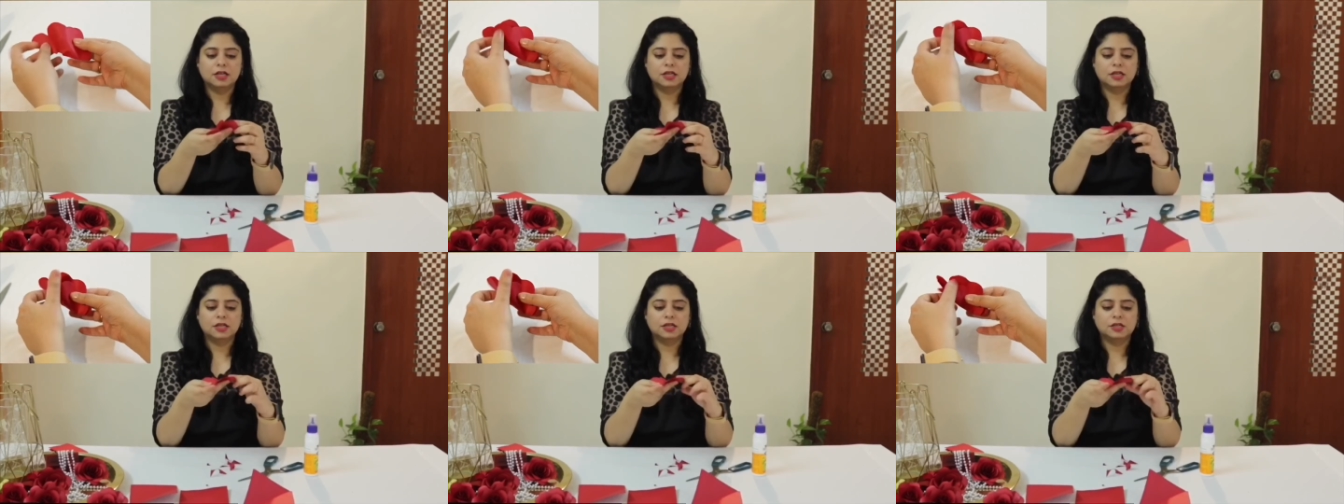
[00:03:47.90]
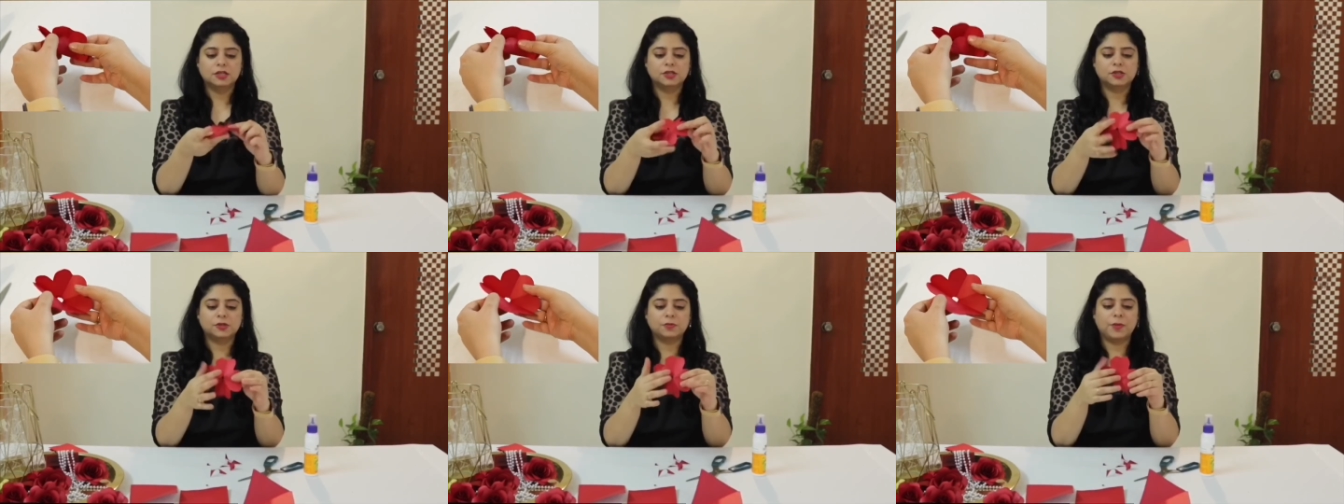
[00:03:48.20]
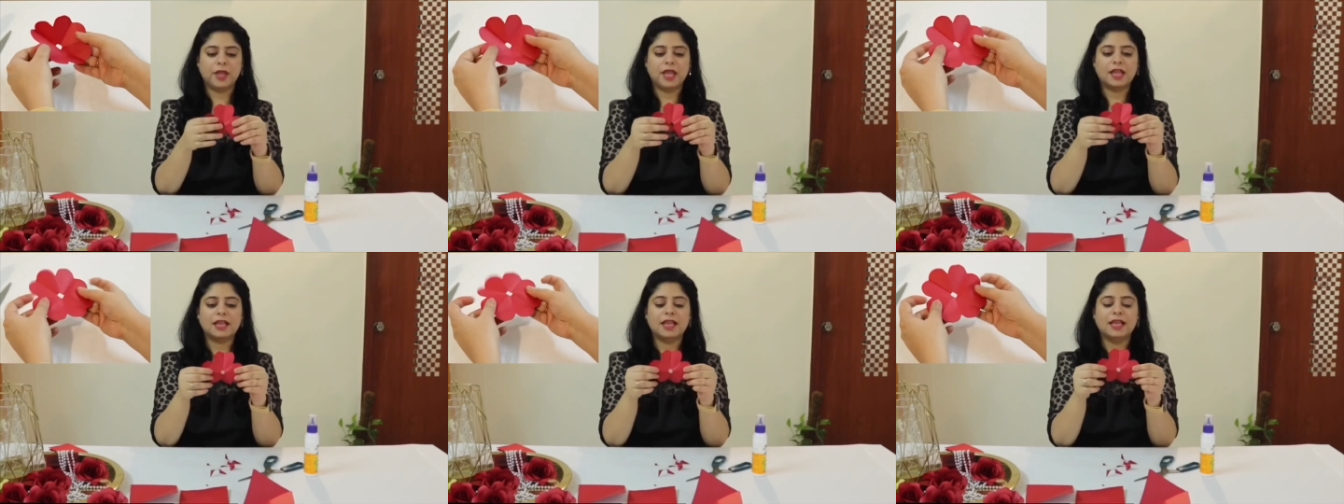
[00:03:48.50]
to
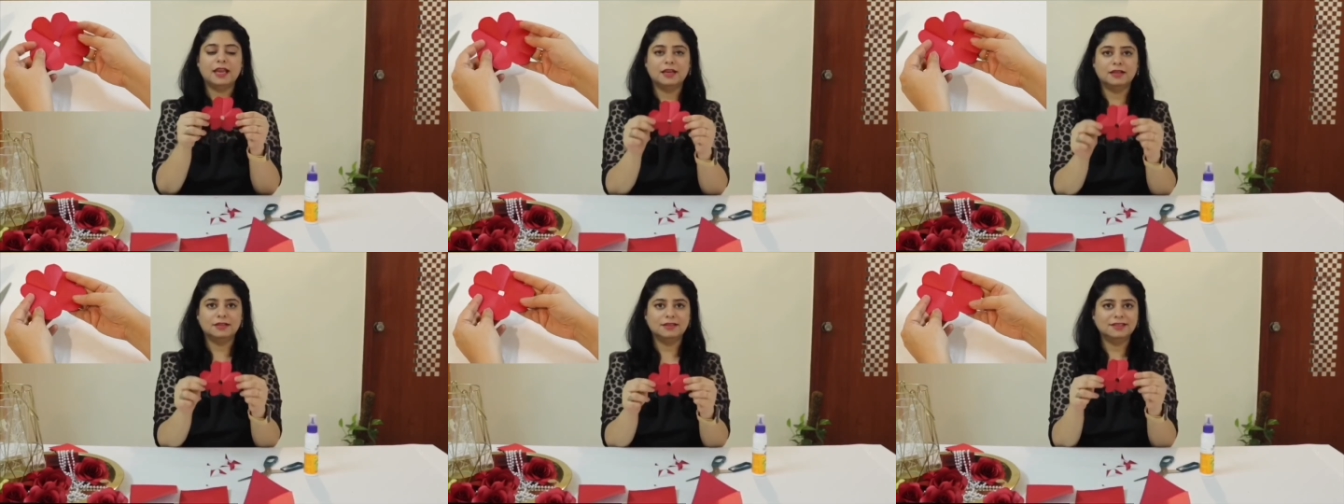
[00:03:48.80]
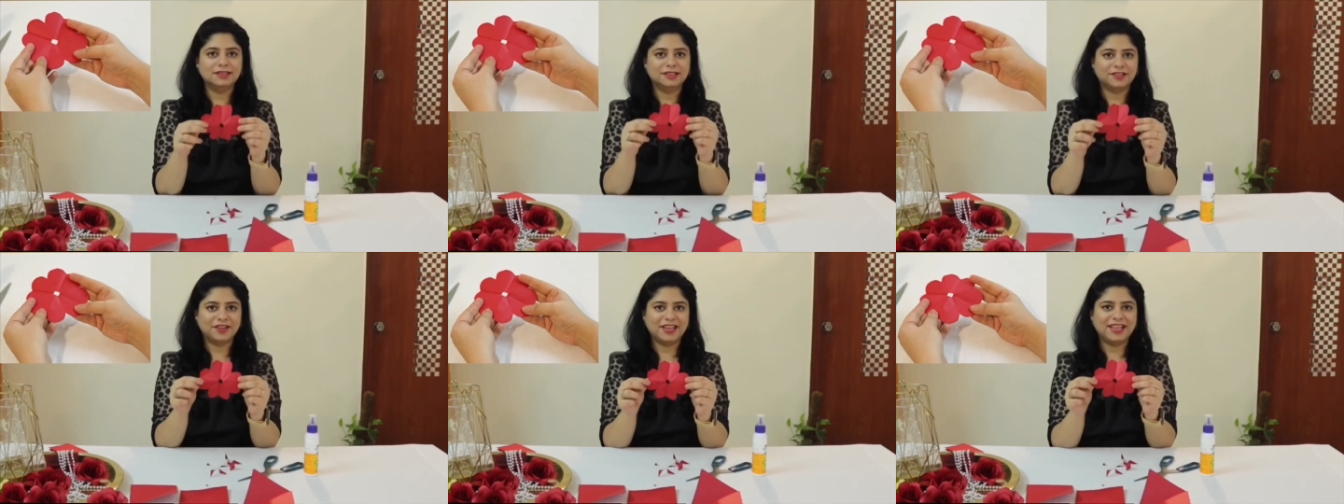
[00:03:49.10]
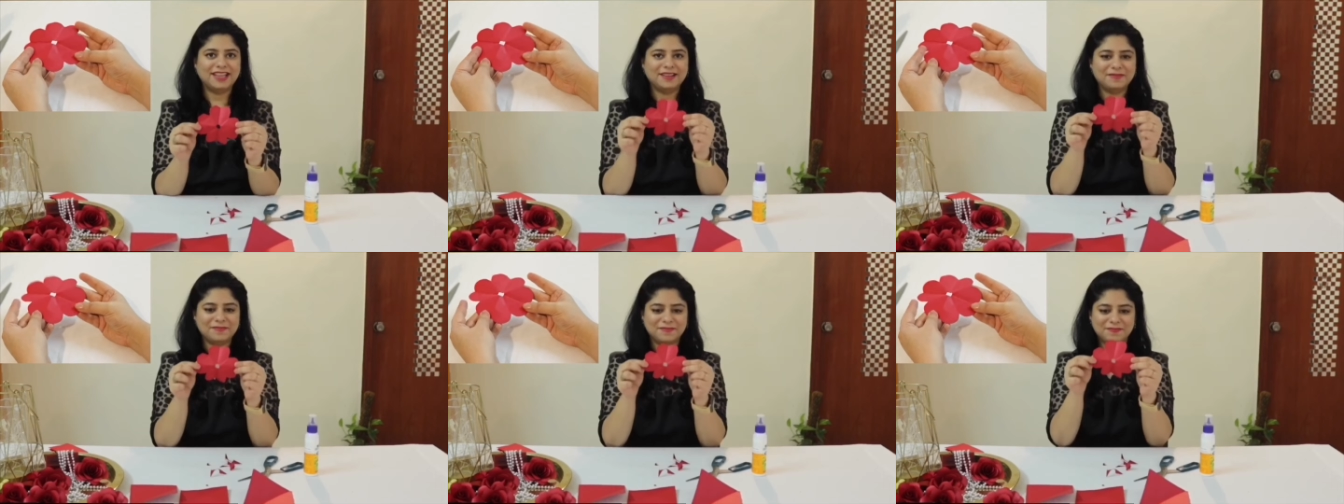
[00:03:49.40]
make another 3
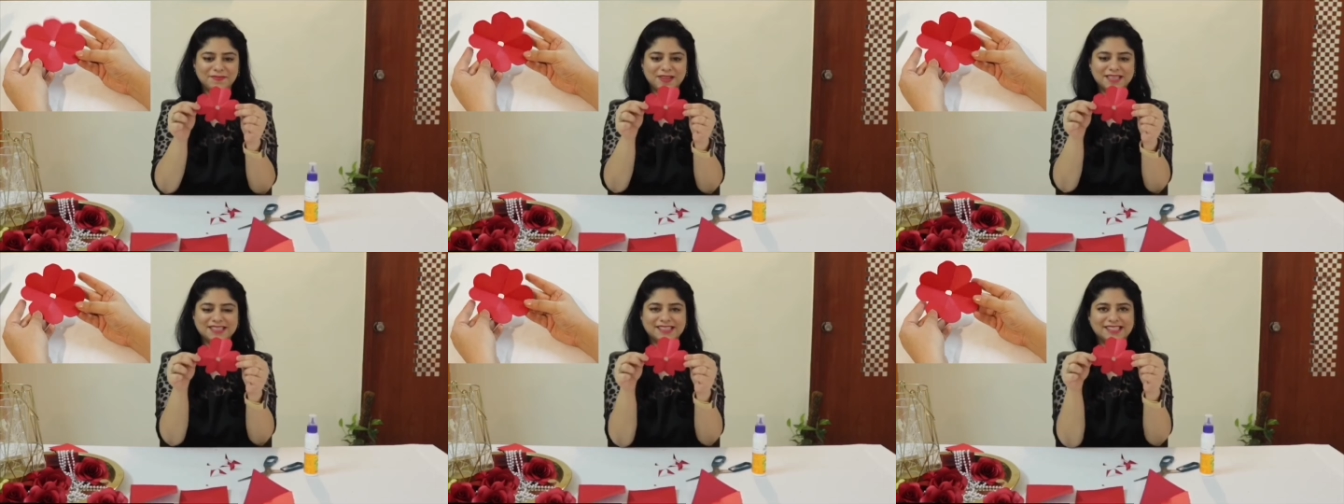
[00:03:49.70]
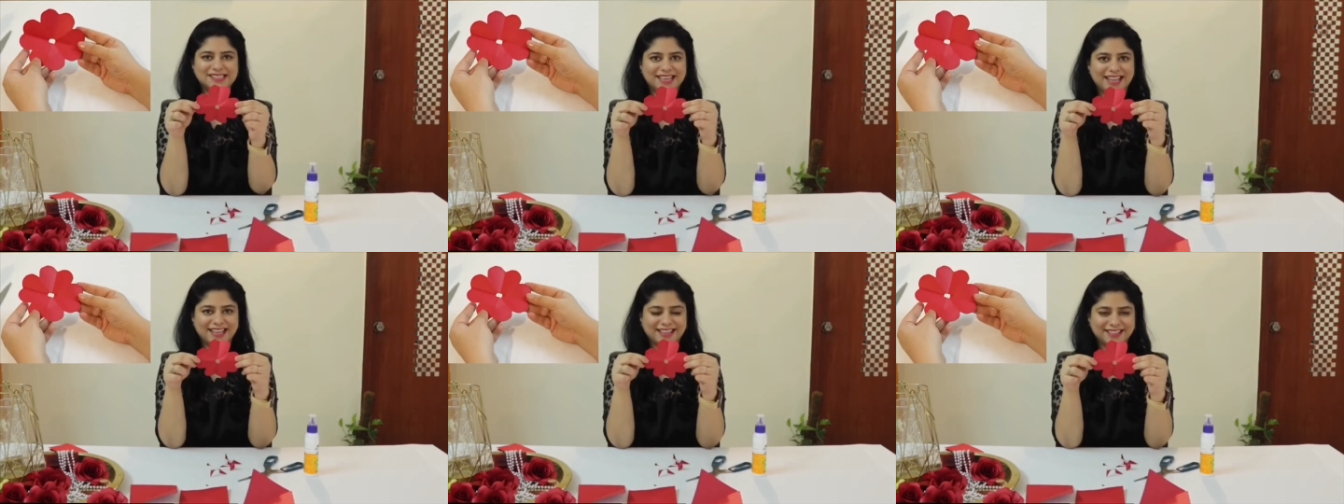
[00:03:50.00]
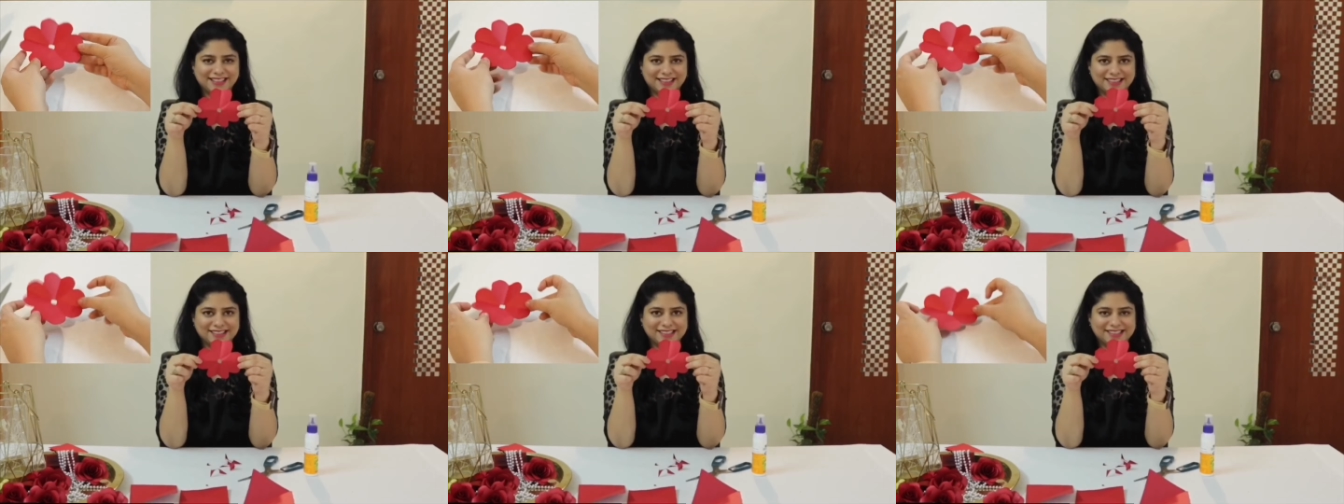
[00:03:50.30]
petals like
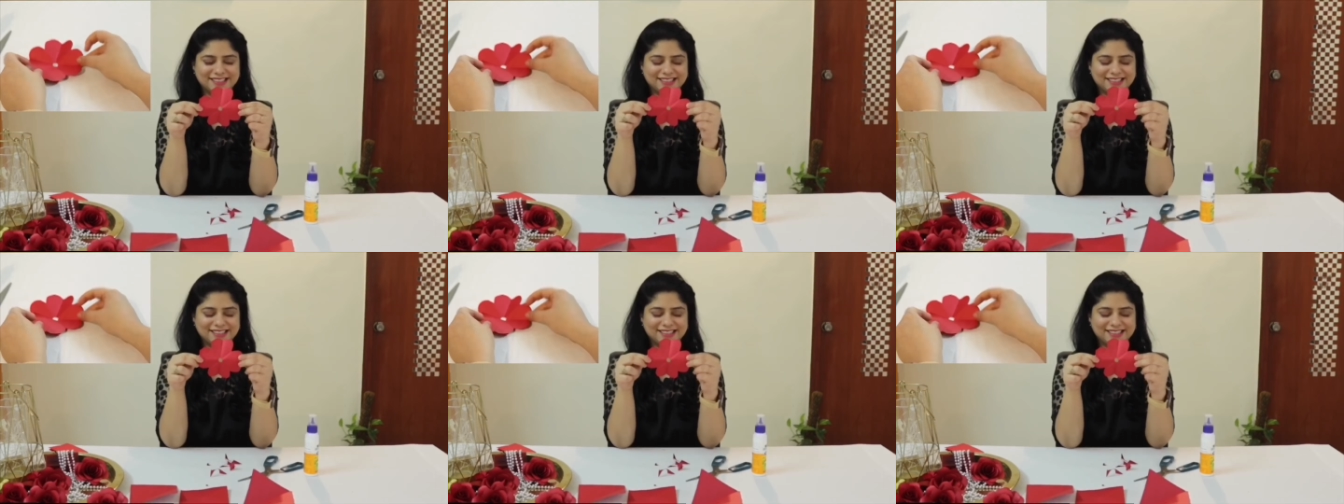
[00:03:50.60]
this.